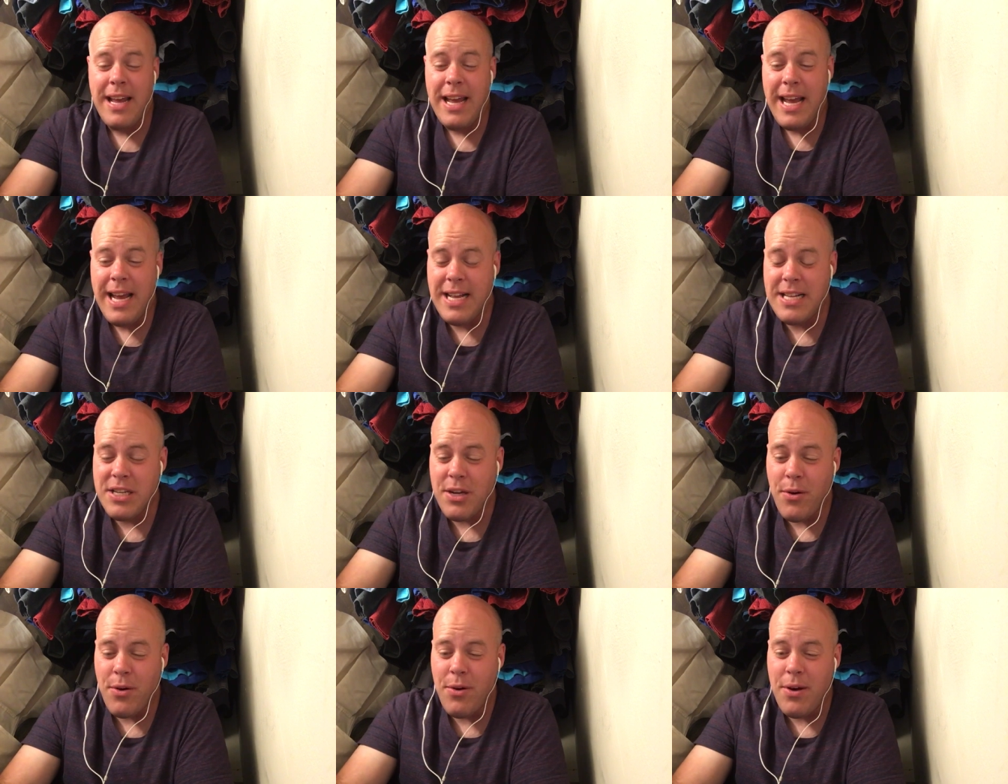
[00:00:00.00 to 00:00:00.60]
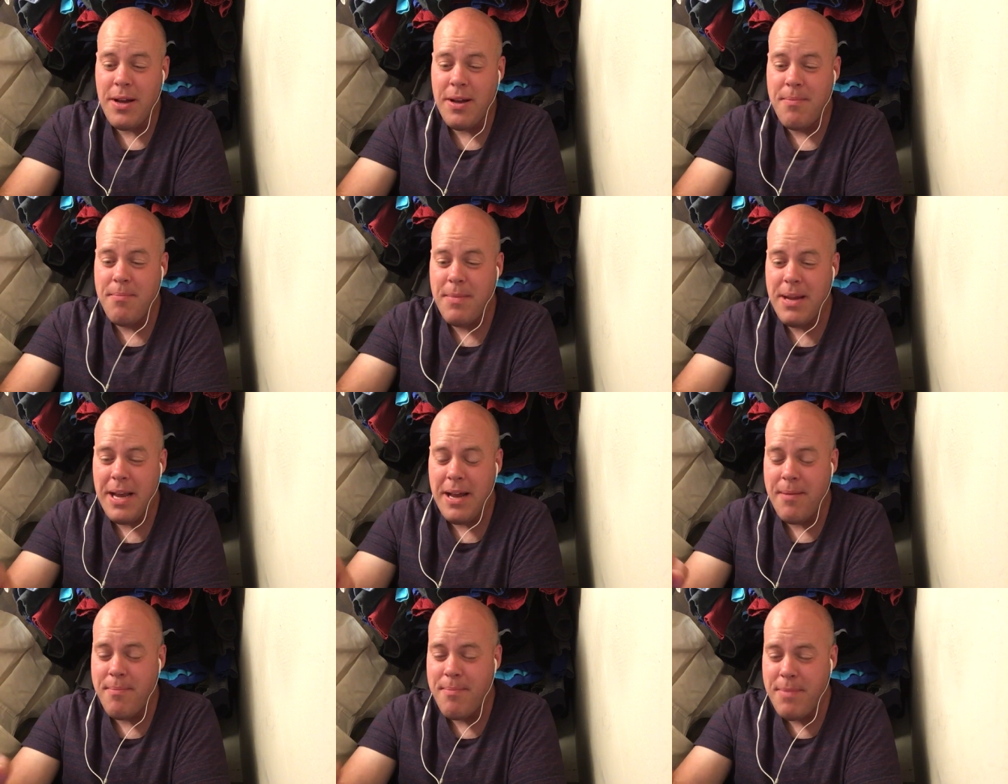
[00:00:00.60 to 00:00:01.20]
And so Im
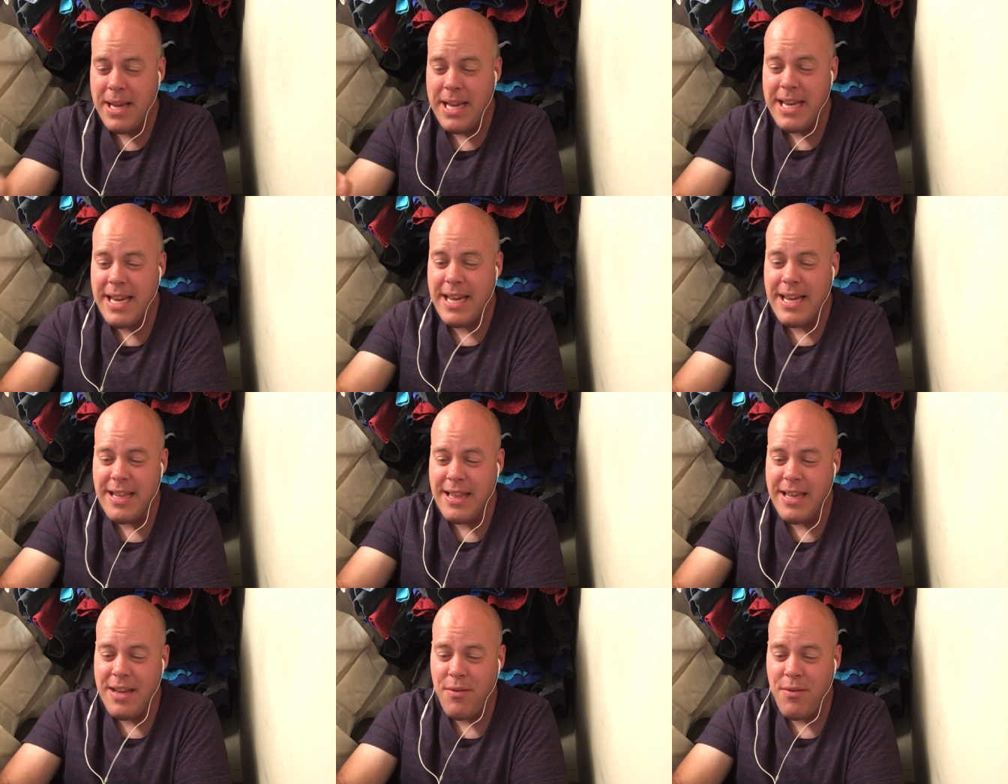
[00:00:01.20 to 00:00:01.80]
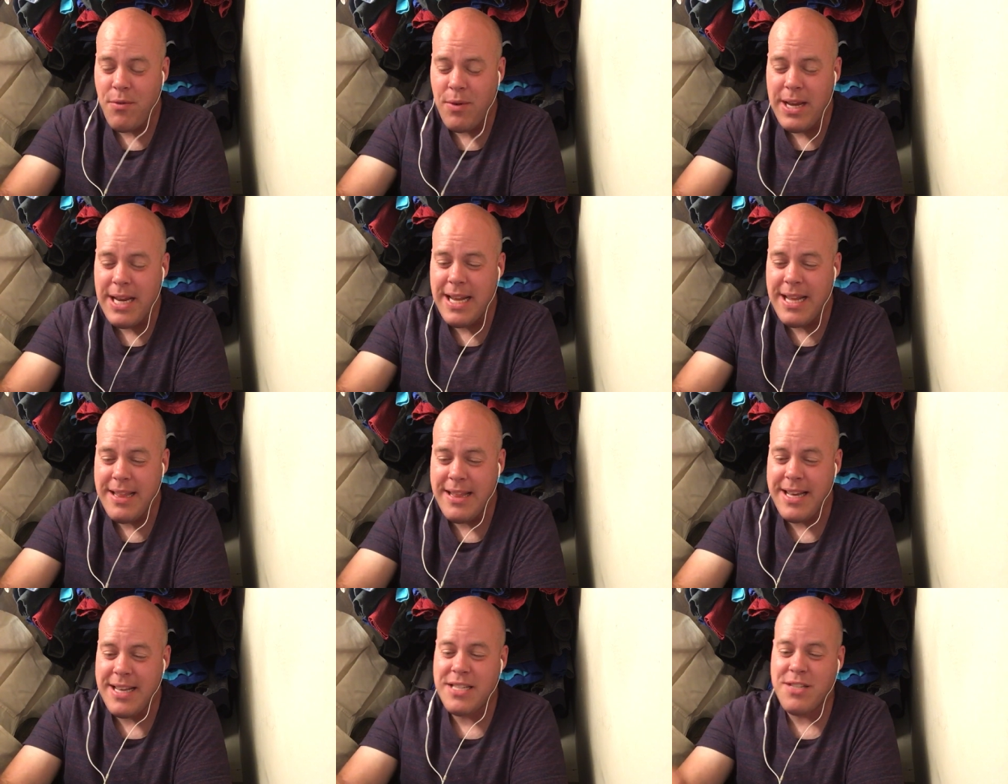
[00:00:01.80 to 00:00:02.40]
immediately
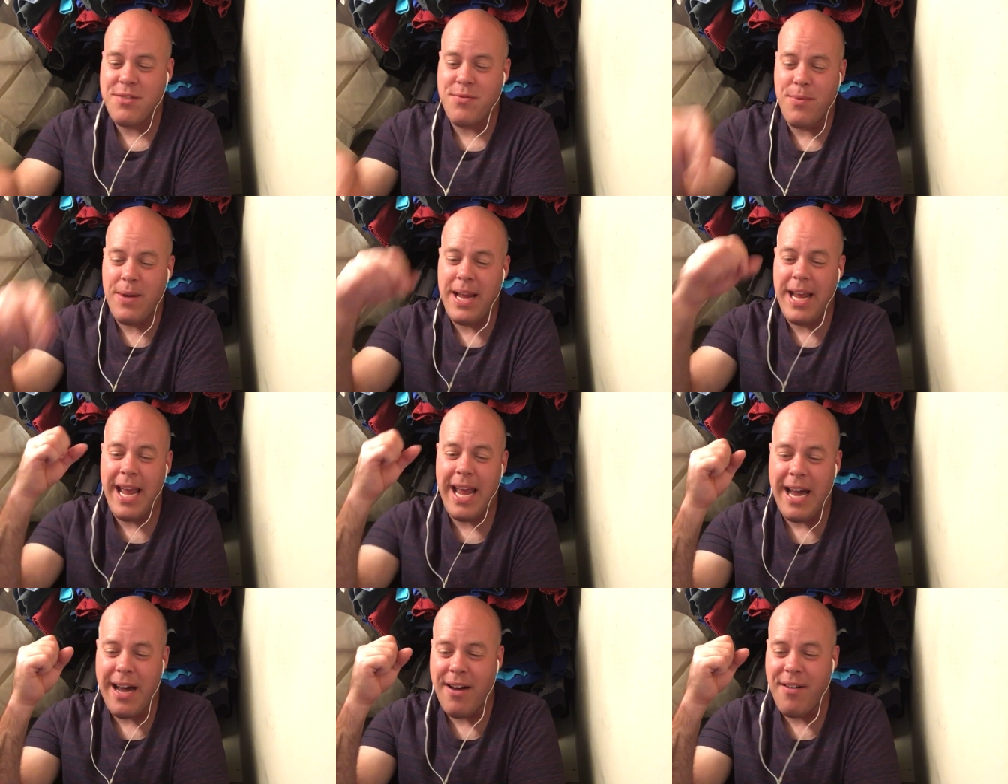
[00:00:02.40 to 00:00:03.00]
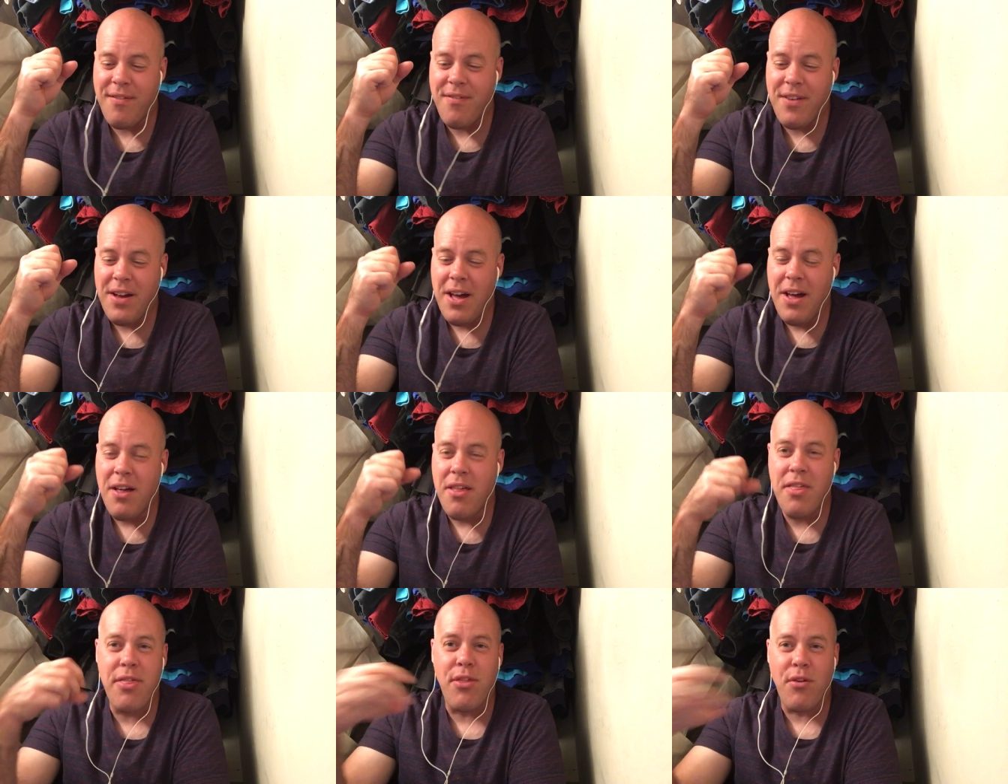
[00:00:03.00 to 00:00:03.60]
reading this, we have
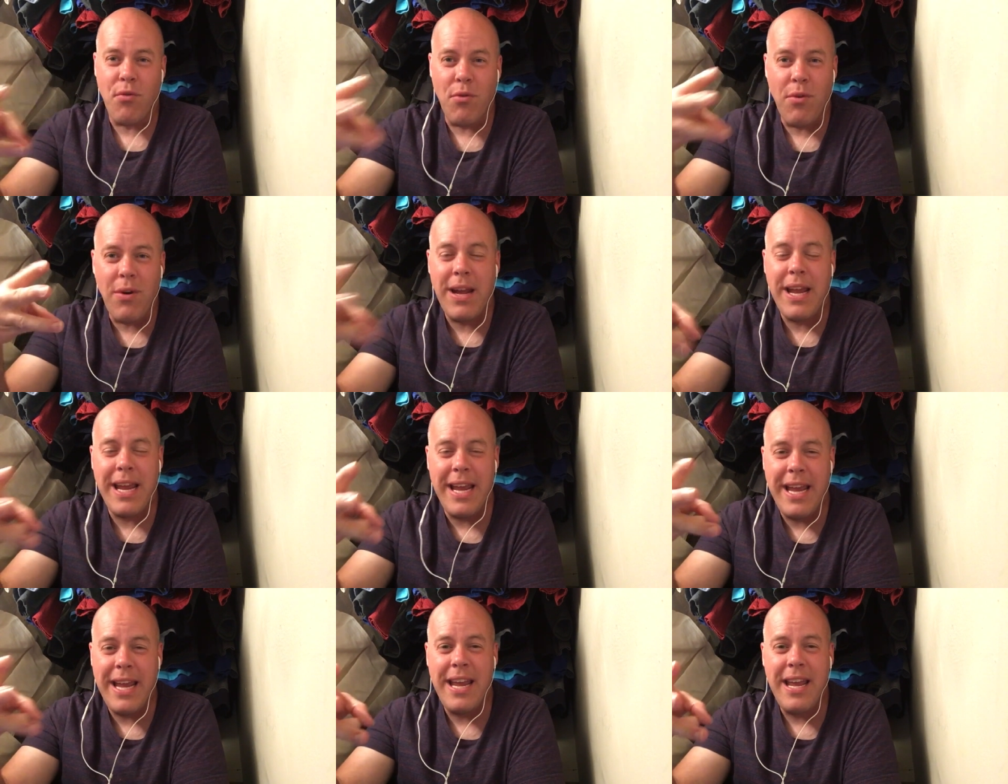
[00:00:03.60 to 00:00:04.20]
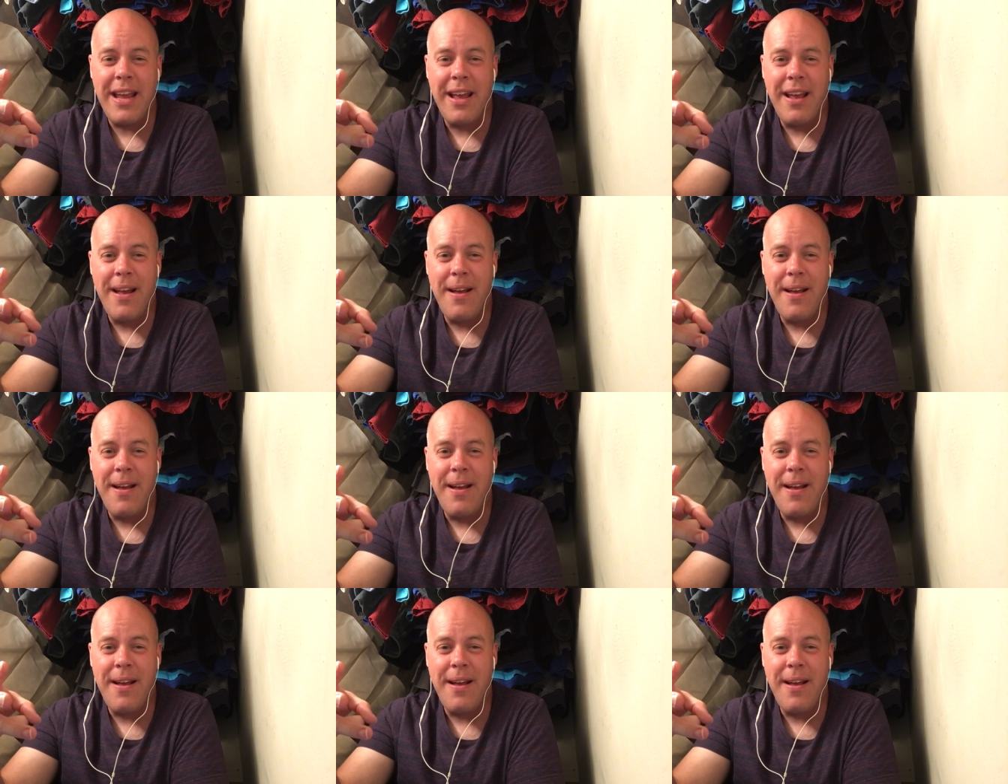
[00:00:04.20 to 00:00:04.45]
three